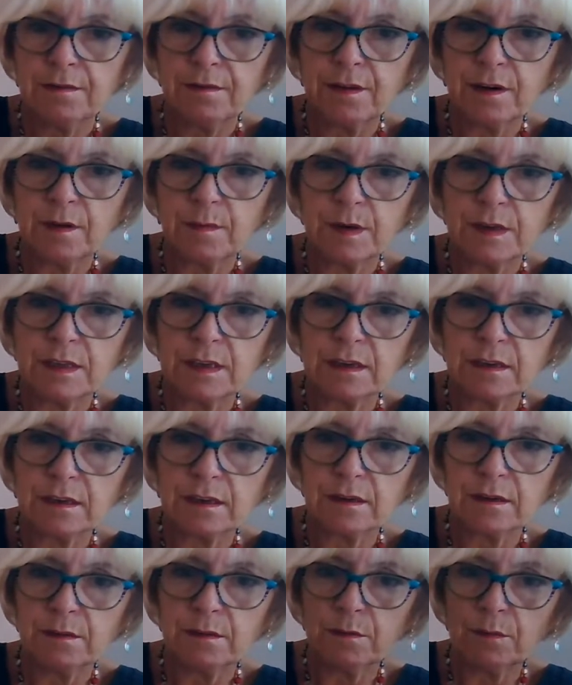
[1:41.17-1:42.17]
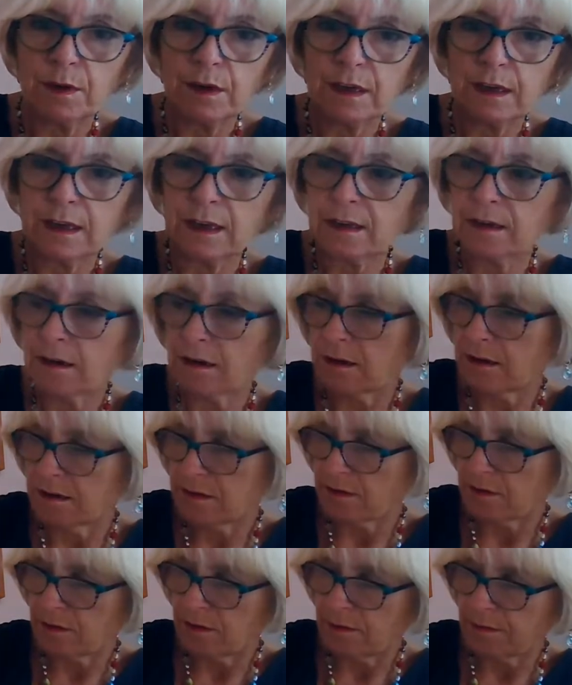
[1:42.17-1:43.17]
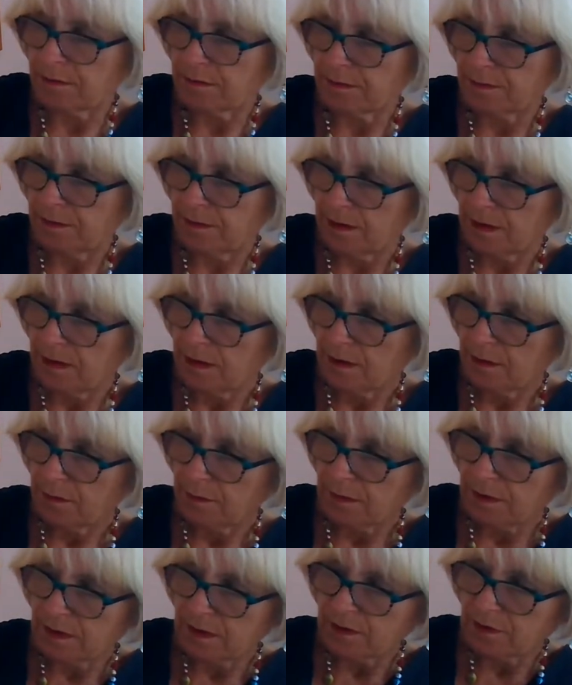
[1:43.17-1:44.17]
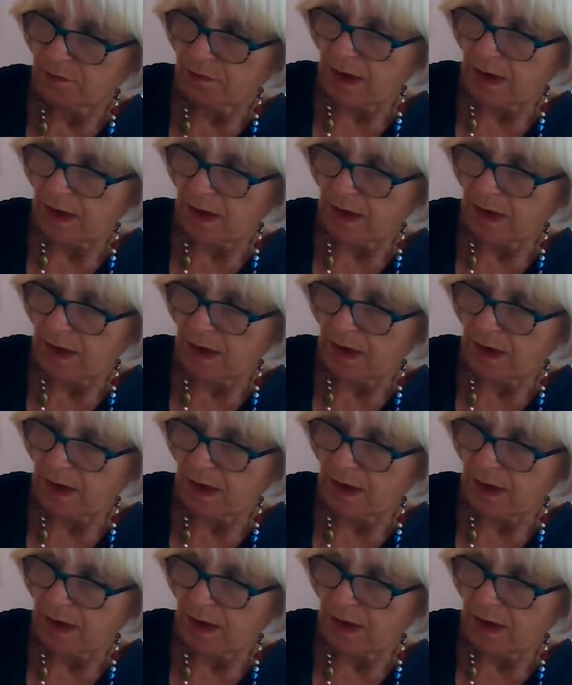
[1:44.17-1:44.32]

duck, working hard with his